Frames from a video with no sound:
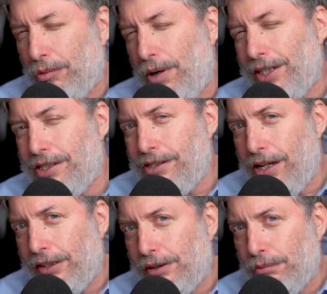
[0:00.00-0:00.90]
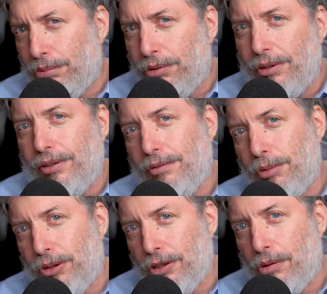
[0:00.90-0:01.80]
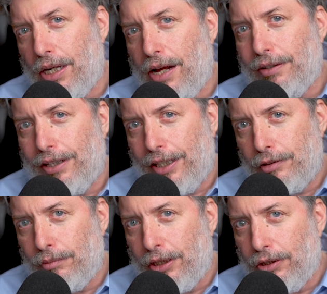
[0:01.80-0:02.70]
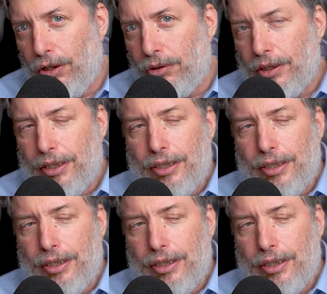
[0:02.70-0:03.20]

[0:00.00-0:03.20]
Why is light important? Because without light, we know,